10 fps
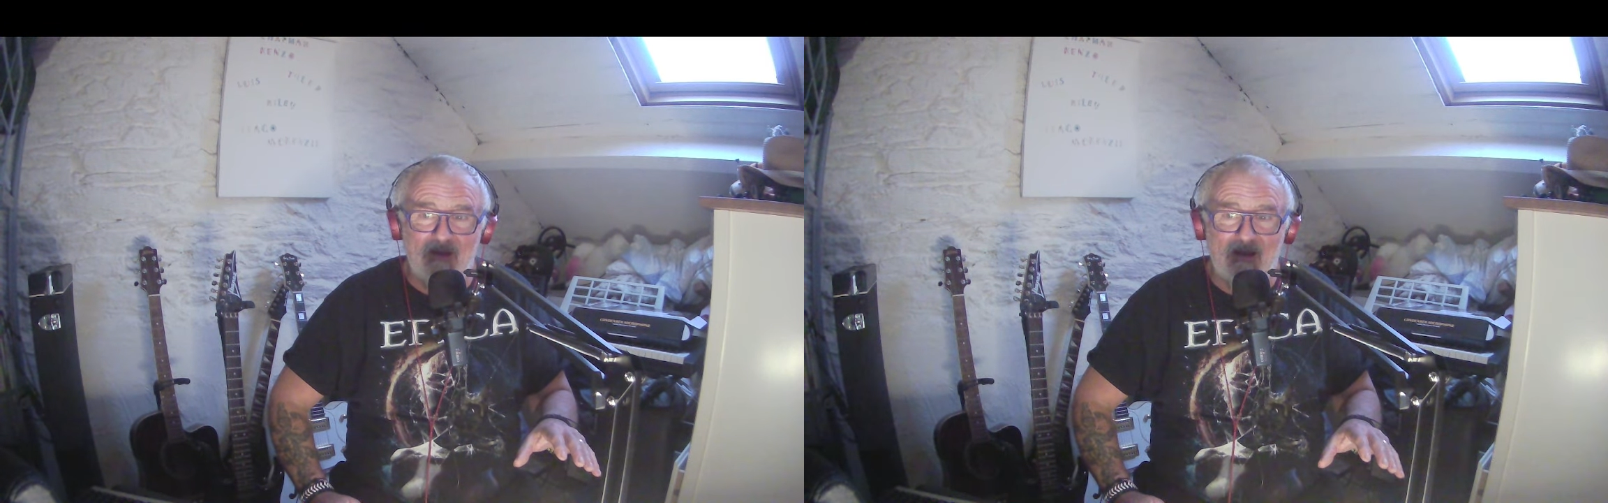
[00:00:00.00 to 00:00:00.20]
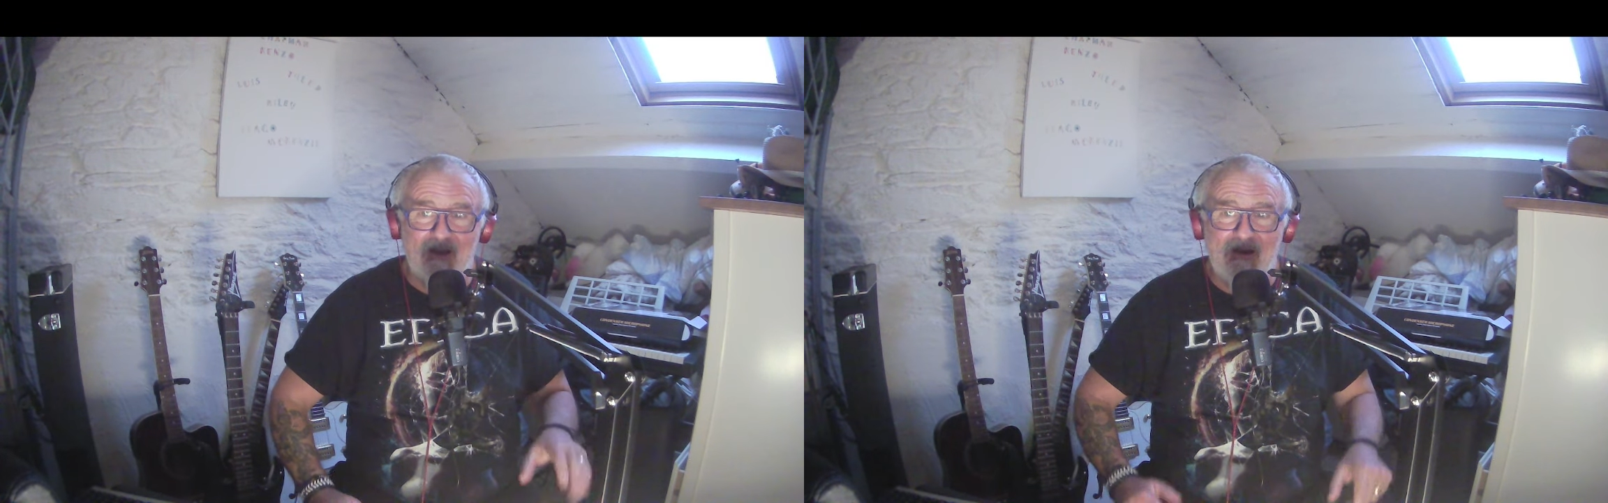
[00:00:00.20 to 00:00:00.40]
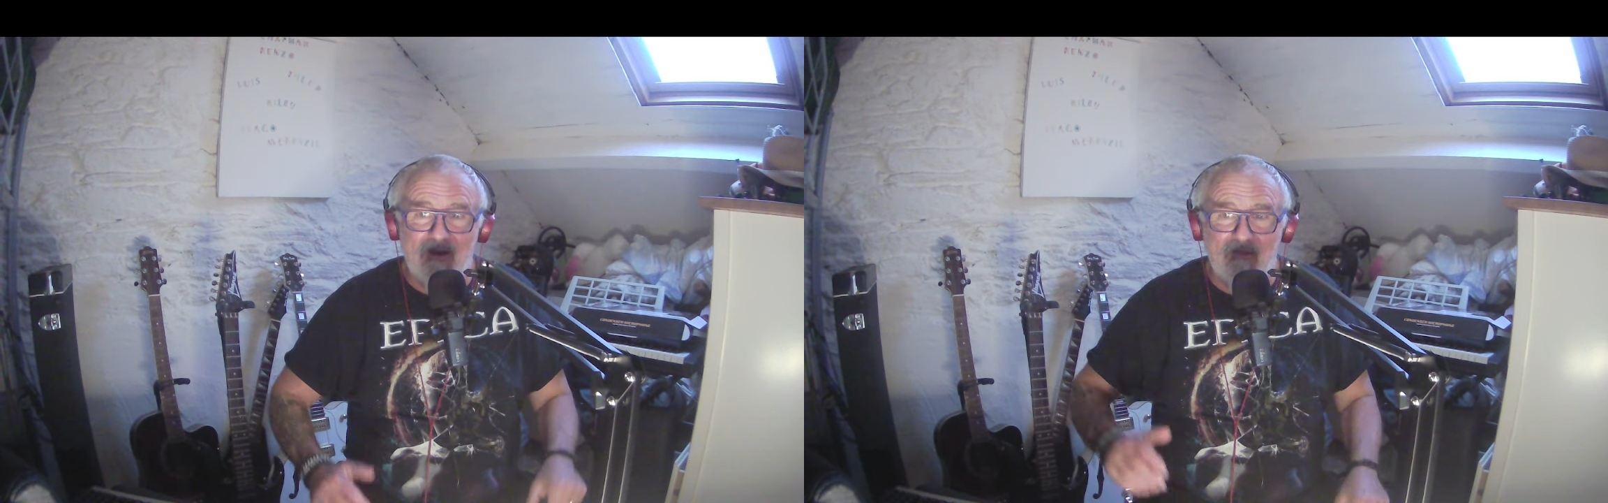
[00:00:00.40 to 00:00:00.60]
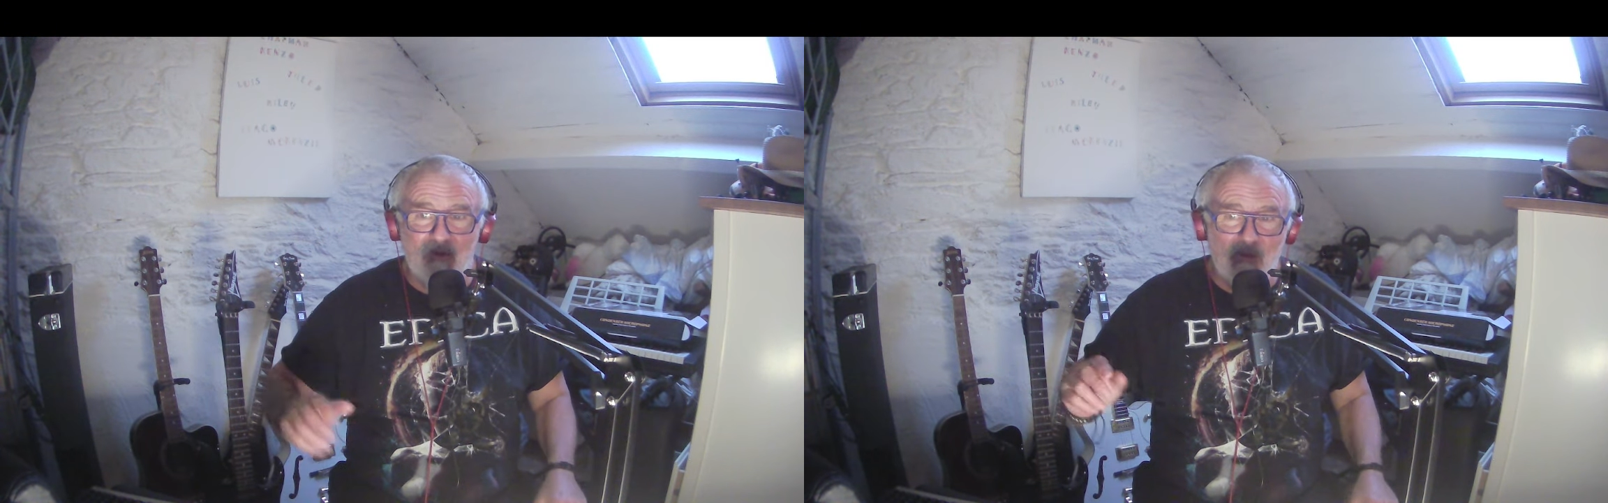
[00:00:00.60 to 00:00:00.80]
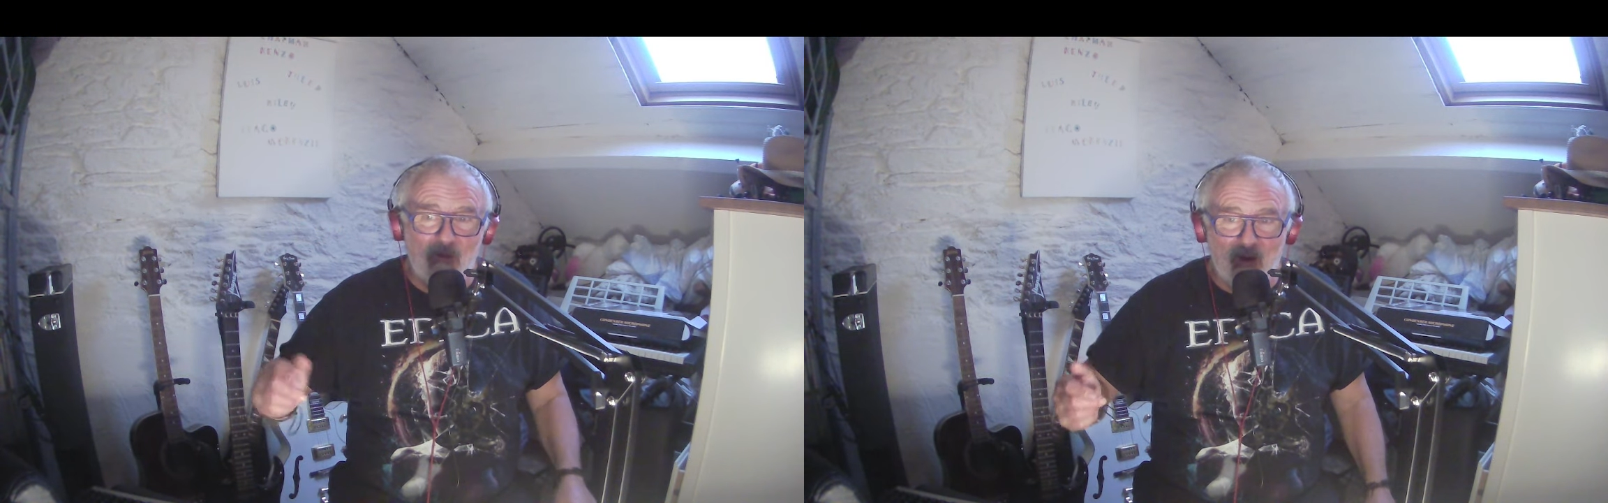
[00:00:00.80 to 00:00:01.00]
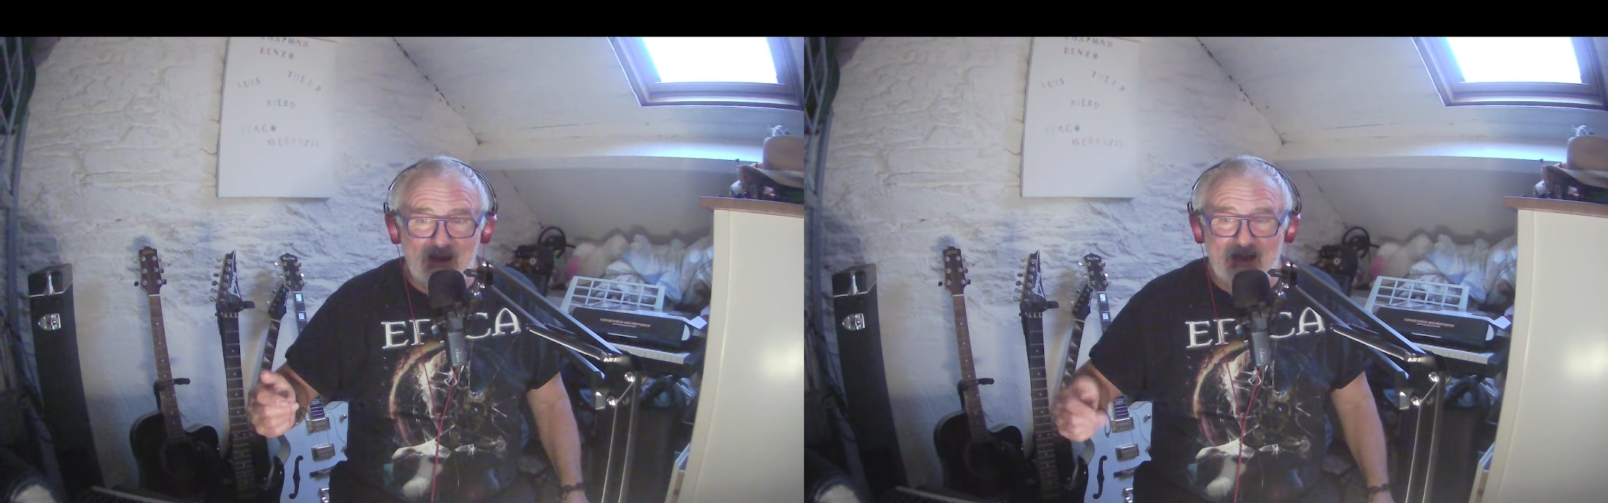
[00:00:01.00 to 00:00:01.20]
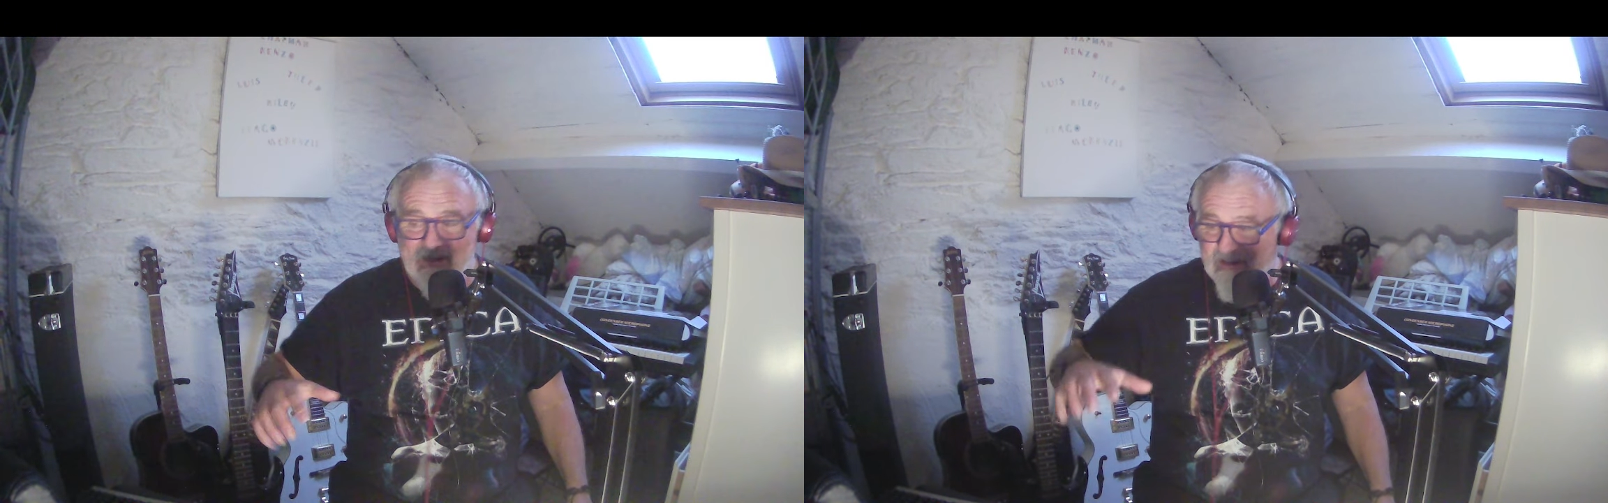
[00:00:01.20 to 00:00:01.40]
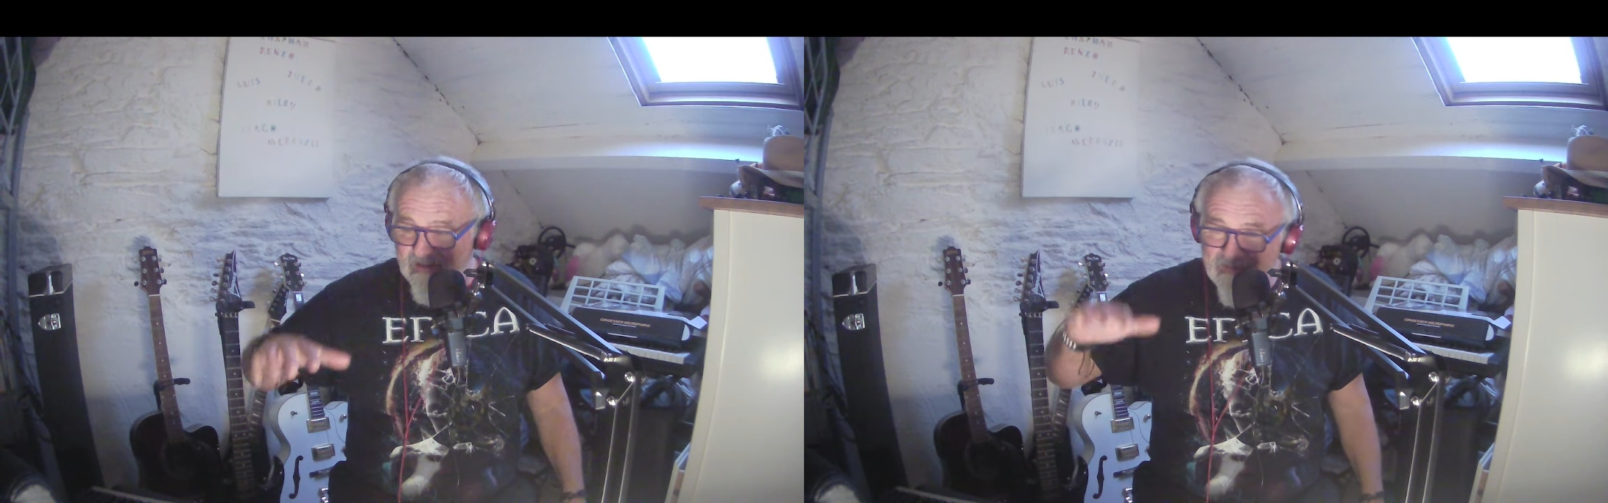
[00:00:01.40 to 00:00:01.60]
and I know more with one
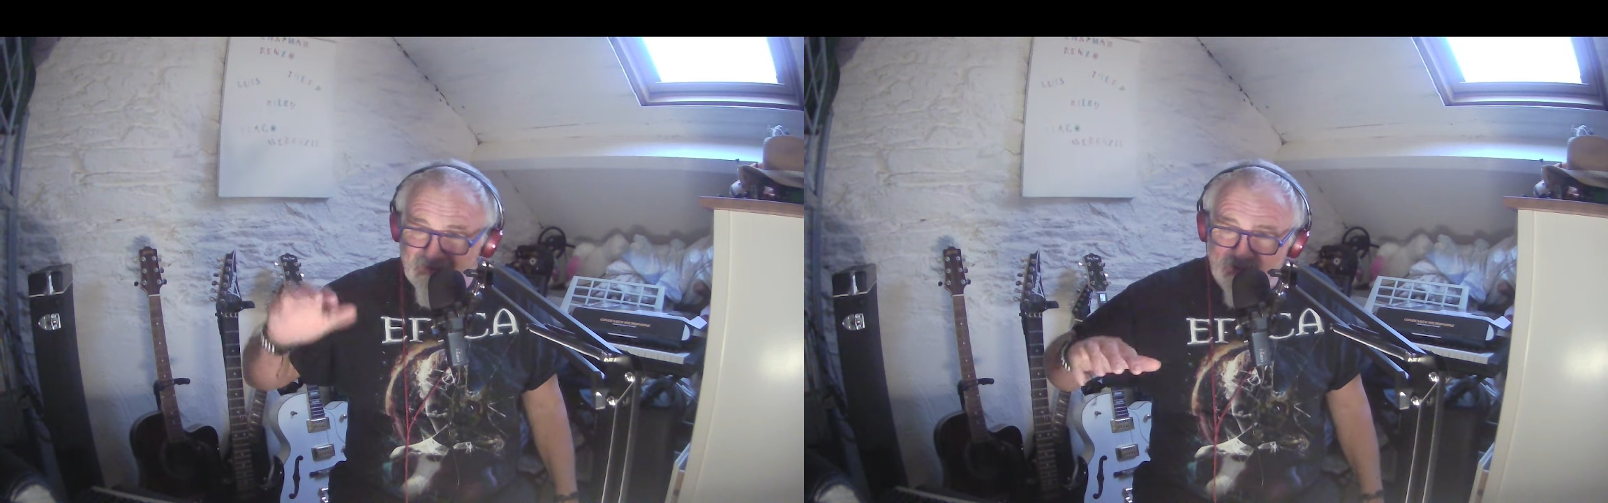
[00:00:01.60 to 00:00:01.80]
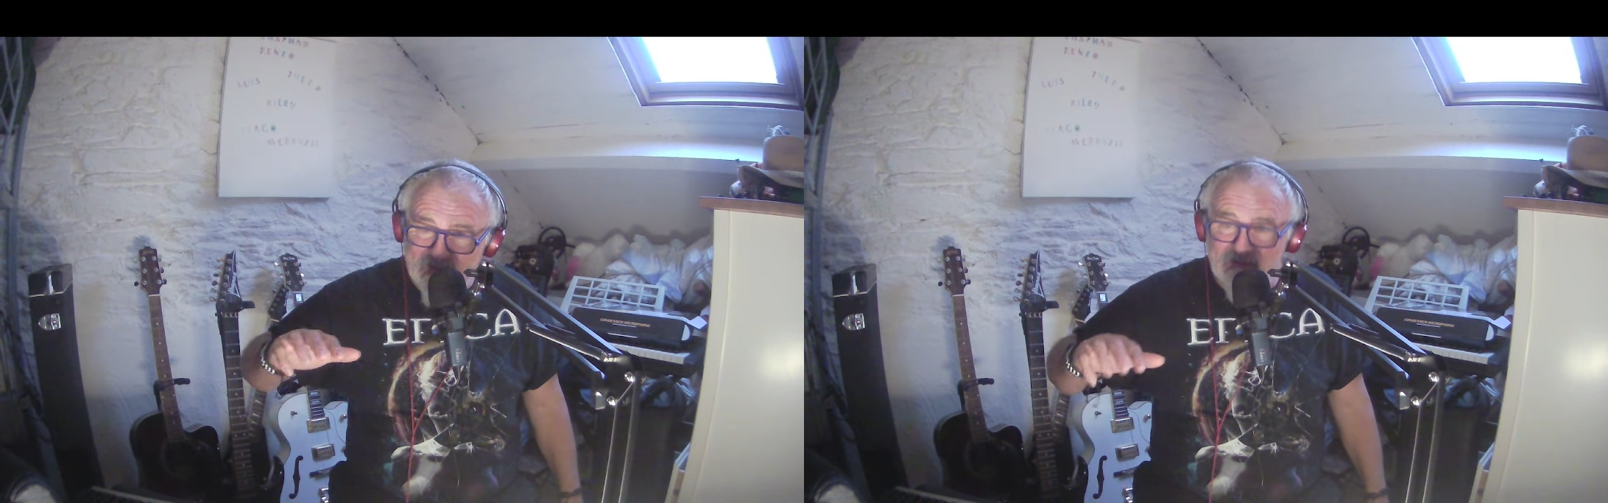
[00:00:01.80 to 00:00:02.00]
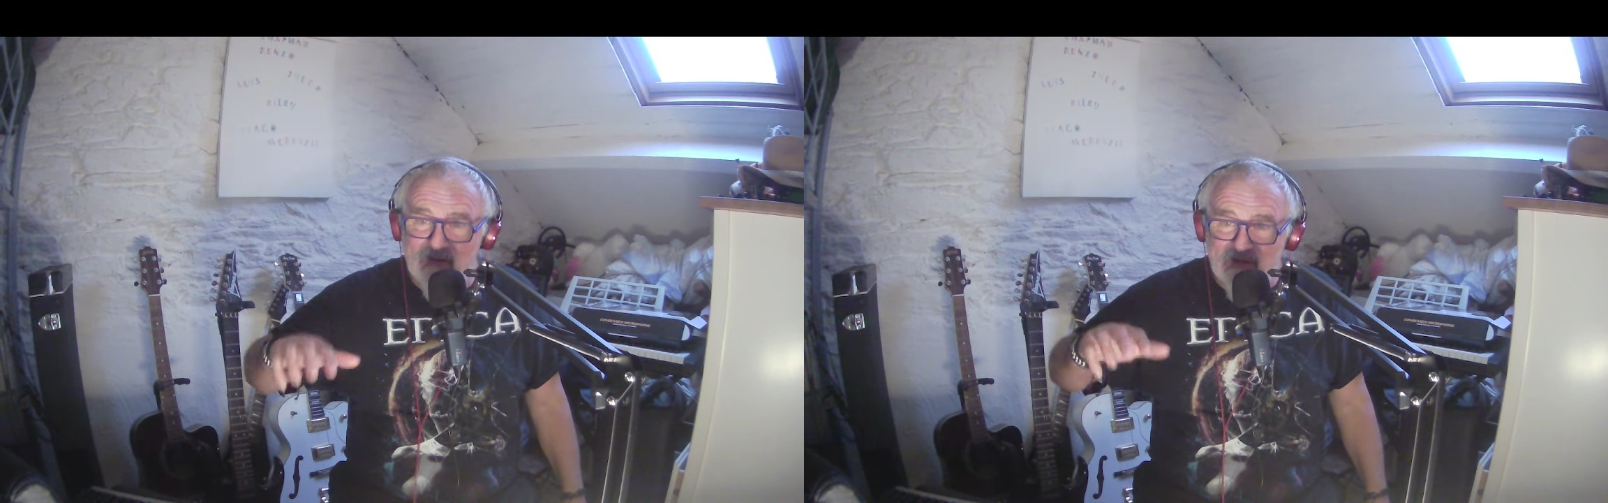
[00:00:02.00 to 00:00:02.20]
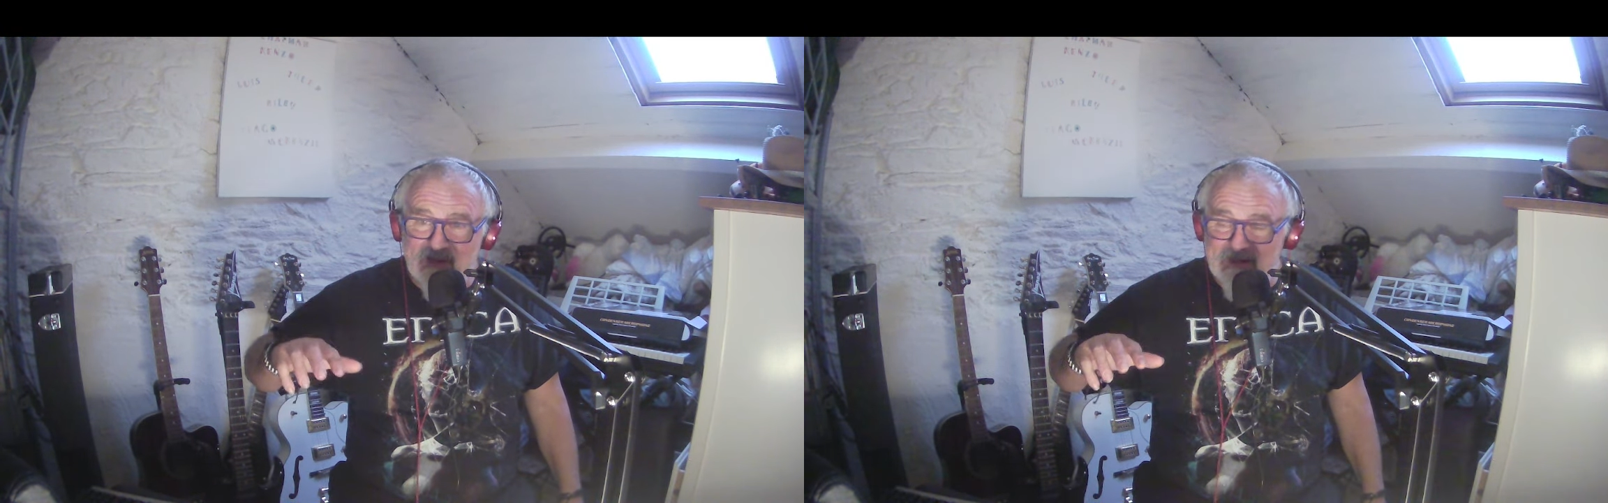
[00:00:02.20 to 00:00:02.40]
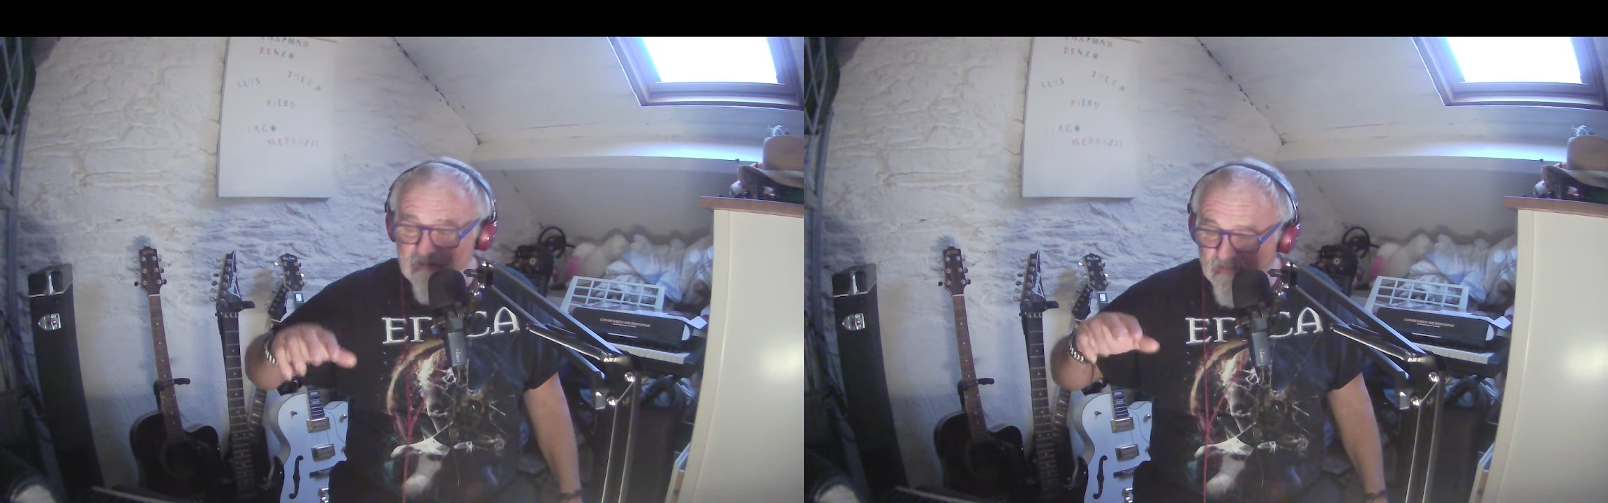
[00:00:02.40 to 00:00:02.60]
hand. This right hand.